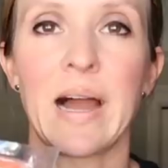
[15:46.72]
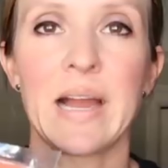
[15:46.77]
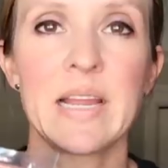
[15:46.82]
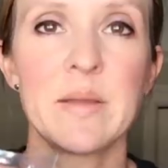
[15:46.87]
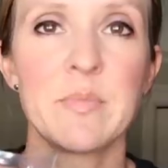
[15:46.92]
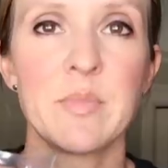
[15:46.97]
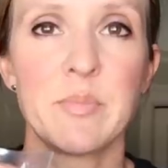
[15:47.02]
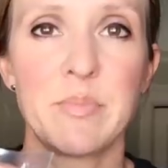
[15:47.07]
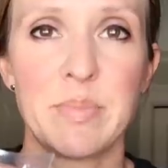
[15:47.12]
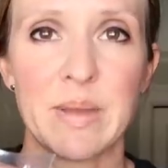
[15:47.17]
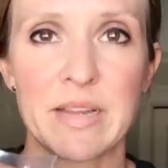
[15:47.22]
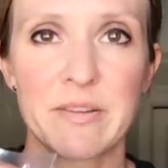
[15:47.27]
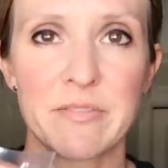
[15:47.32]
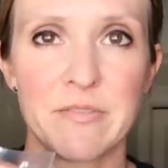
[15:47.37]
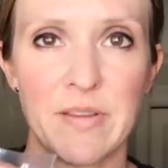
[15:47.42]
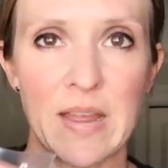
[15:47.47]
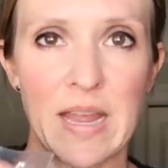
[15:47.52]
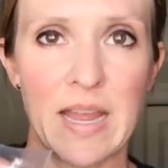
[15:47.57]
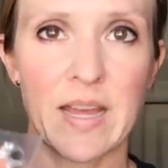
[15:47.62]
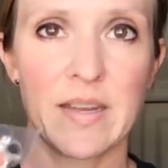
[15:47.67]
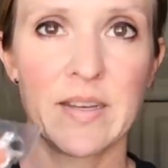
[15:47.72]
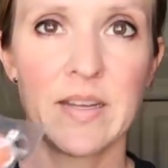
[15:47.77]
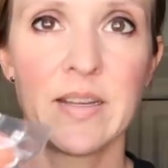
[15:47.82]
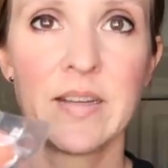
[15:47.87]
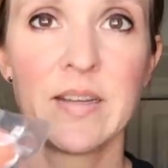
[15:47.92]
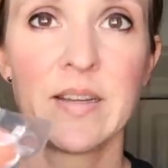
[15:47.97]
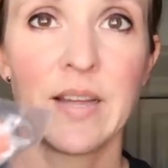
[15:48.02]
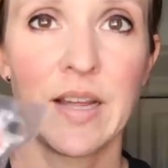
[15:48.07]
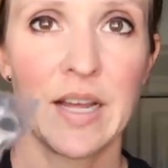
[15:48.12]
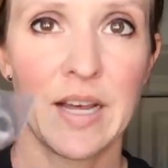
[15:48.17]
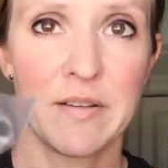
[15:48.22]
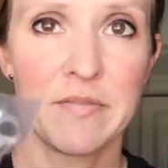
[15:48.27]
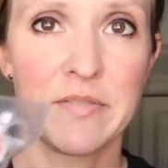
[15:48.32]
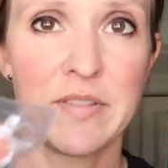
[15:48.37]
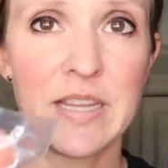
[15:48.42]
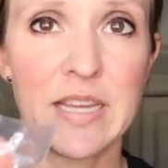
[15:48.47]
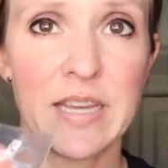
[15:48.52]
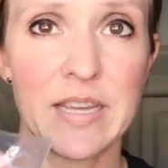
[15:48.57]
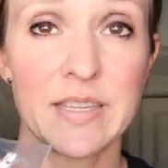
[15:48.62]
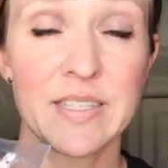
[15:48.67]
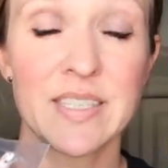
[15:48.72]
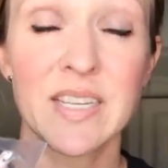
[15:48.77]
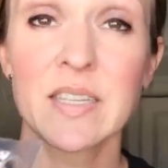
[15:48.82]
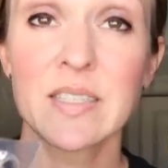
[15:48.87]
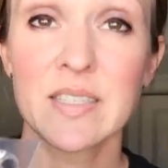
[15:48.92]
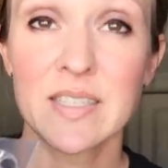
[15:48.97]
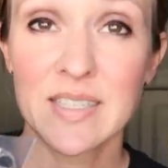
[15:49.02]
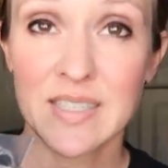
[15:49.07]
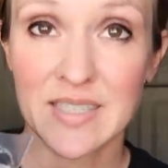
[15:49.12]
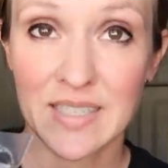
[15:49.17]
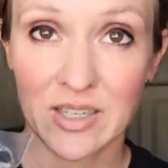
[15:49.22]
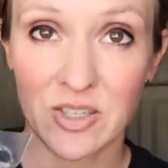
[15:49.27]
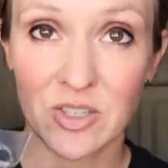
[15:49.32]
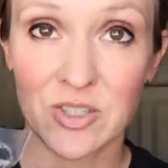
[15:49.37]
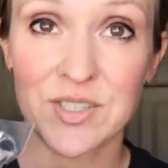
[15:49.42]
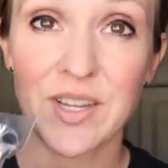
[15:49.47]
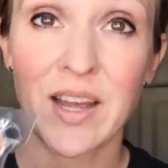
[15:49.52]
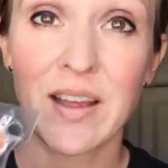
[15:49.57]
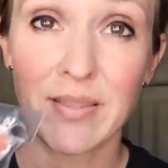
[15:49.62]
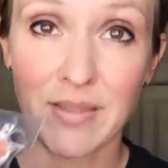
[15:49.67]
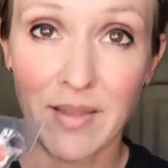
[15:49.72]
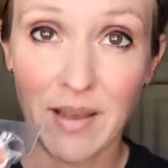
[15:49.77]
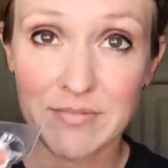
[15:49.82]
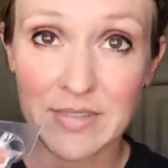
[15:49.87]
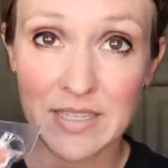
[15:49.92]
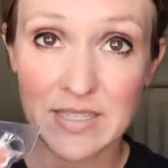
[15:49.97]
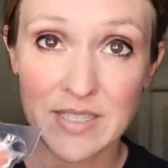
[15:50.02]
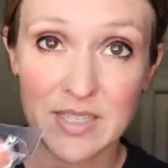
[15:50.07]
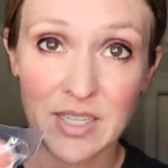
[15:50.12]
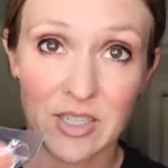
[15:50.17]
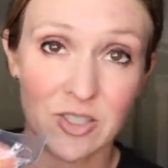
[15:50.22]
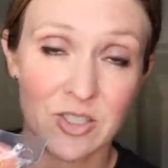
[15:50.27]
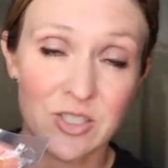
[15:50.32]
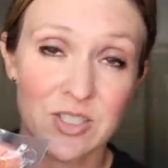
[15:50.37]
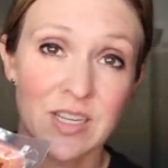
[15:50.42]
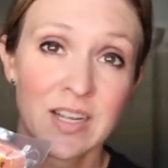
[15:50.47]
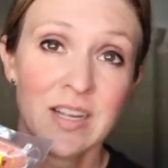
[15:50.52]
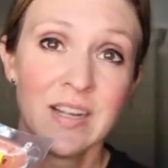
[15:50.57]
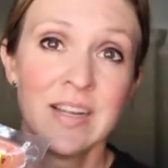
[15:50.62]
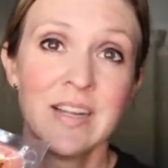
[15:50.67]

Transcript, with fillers: I am a big fan of these stickers. I love these stickers.